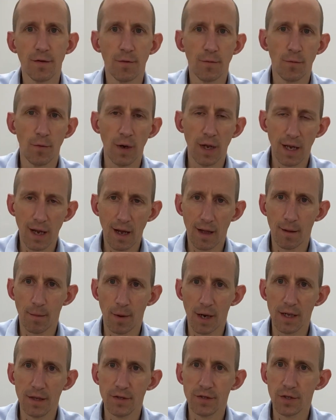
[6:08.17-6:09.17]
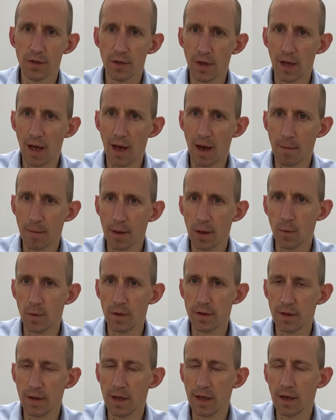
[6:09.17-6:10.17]
recalibrate until you're happy
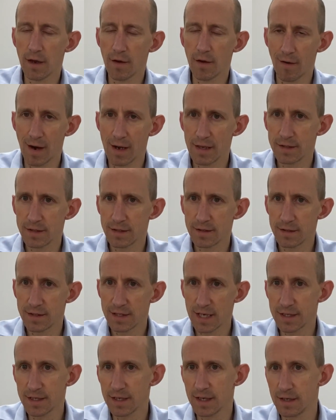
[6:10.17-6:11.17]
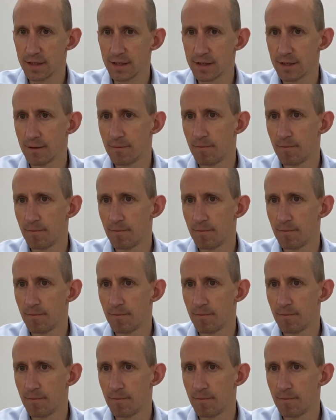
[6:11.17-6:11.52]
with the correct settings.